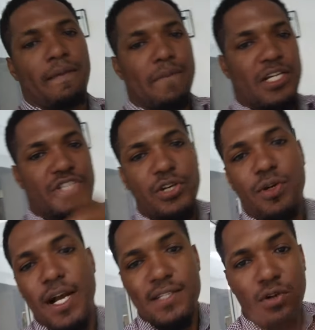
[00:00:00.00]
Make sure you
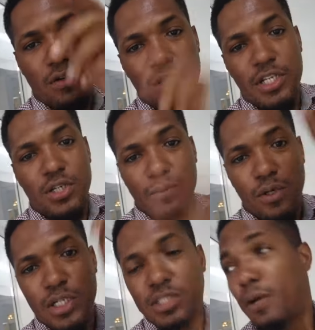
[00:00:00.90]
guys go run it up.
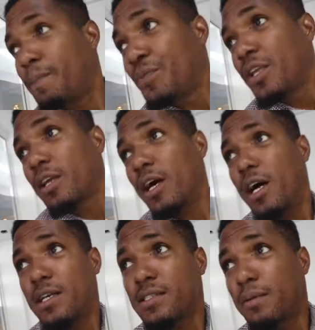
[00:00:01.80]
Run it up.
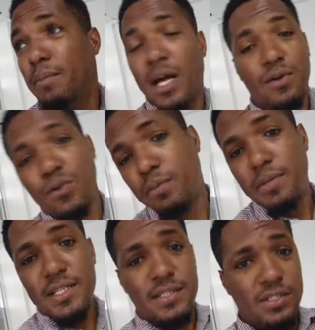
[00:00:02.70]
Cause black-owned
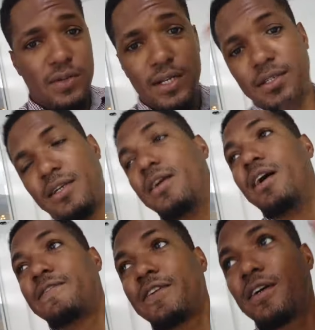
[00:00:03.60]
business right here in
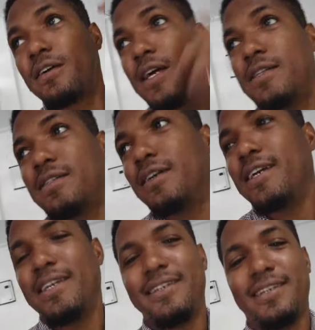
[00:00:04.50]
Africa, right here
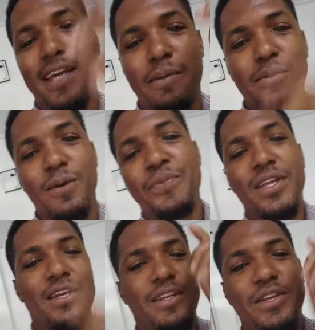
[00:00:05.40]
in Kiambu.
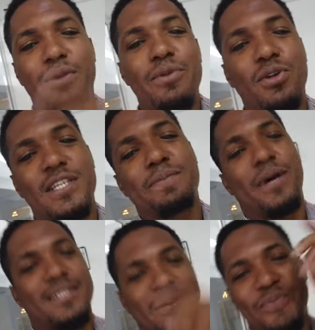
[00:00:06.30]
Neo Beauty
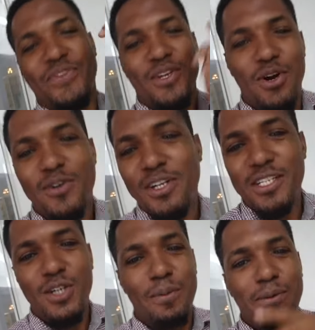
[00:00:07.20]
Spot. Go run
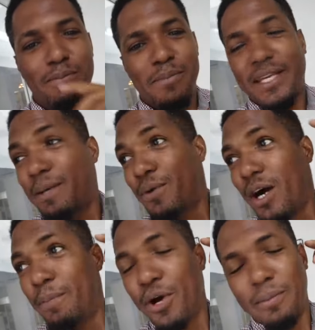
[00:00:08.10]
it up, make your
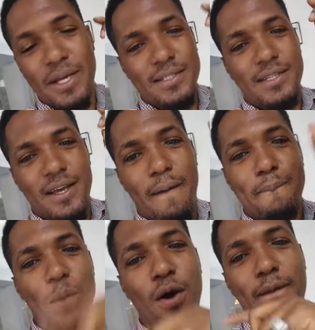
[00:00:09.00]
appointment.
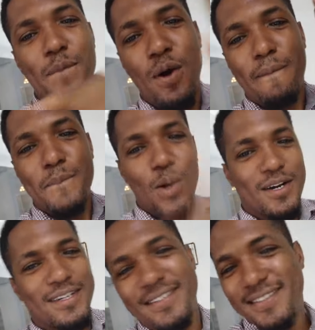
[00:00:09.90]
Book, book,
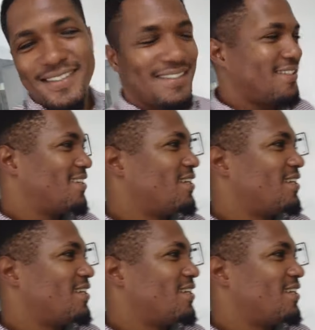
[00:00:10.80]
book. Cheers.